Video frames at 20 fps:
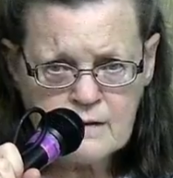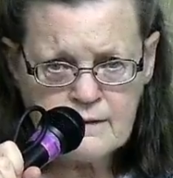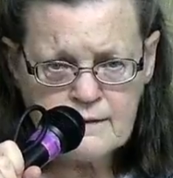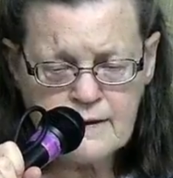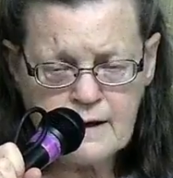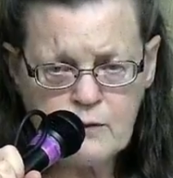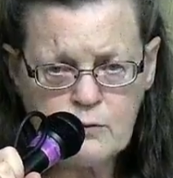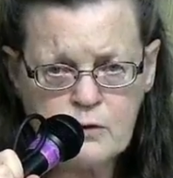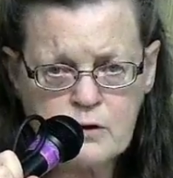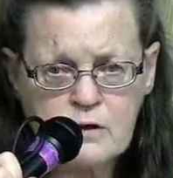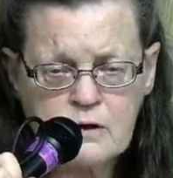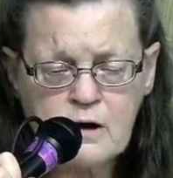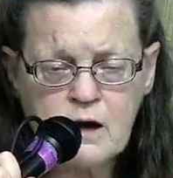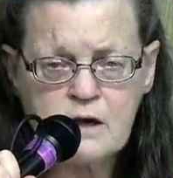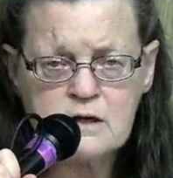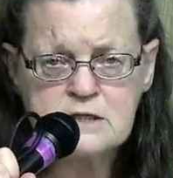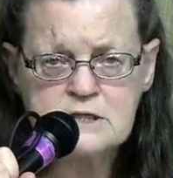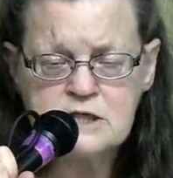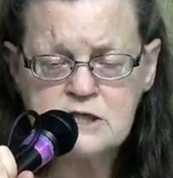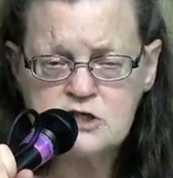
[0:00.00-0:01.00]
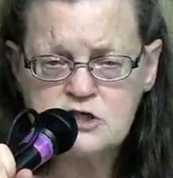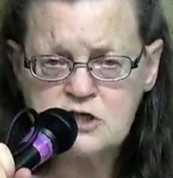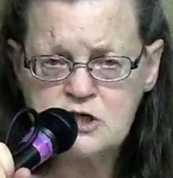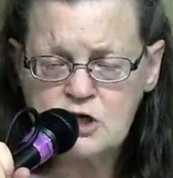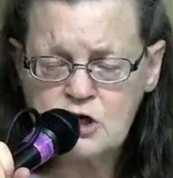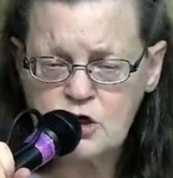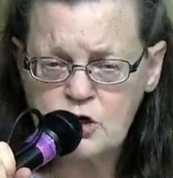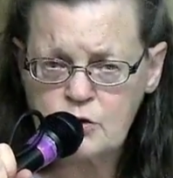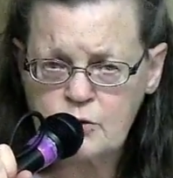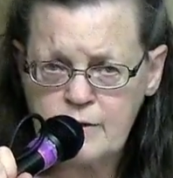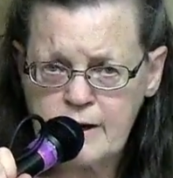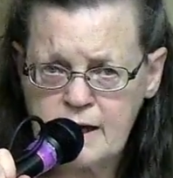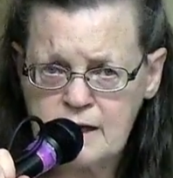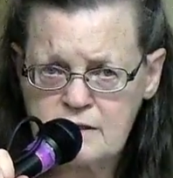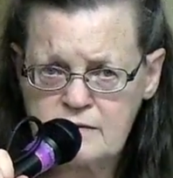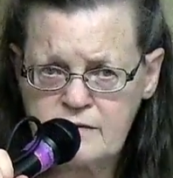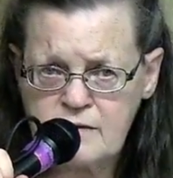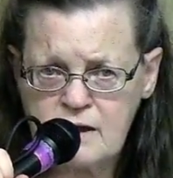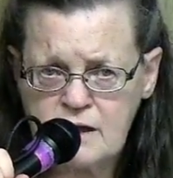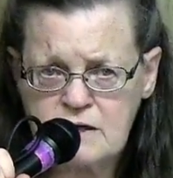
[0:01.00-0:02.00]
They were not teaching correct
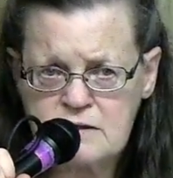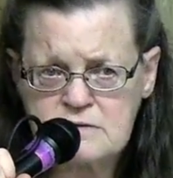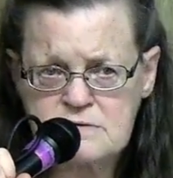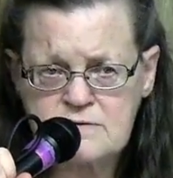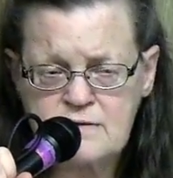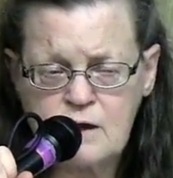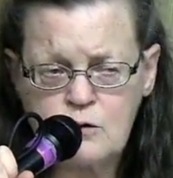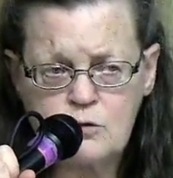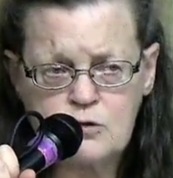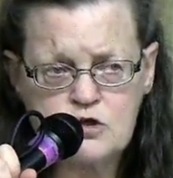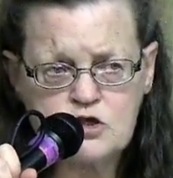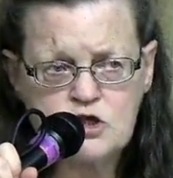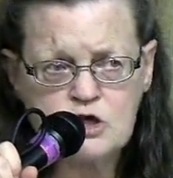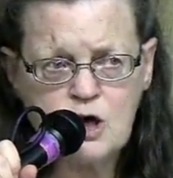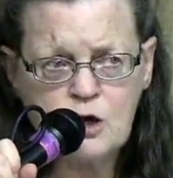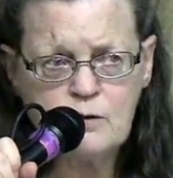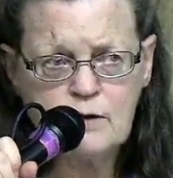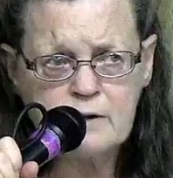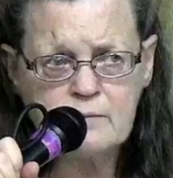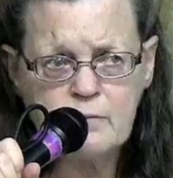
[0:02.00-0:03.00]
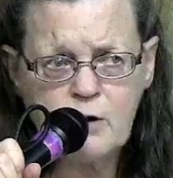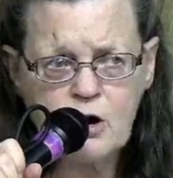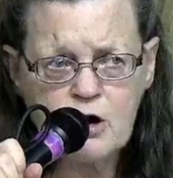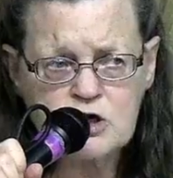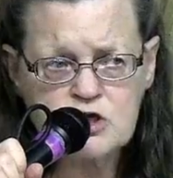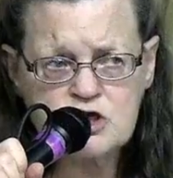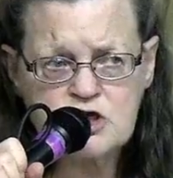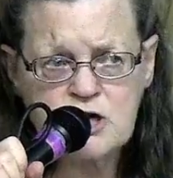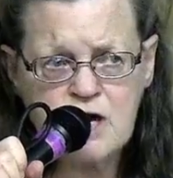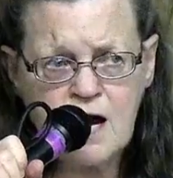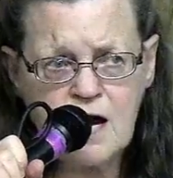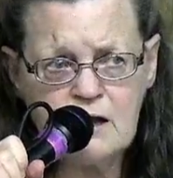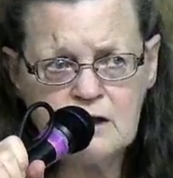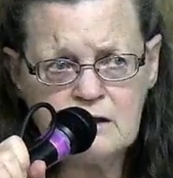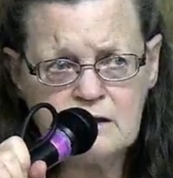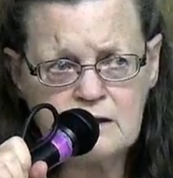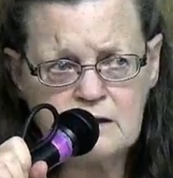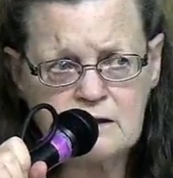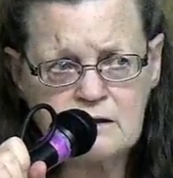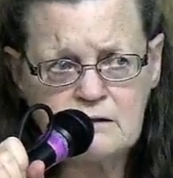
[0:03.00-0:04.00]
things. They were showing
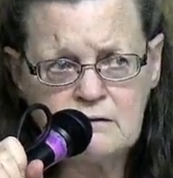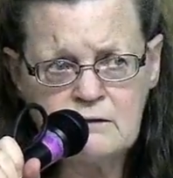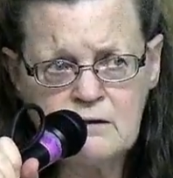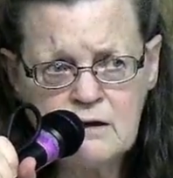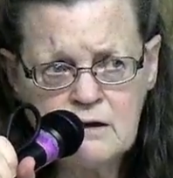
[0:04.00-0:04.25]
partiality.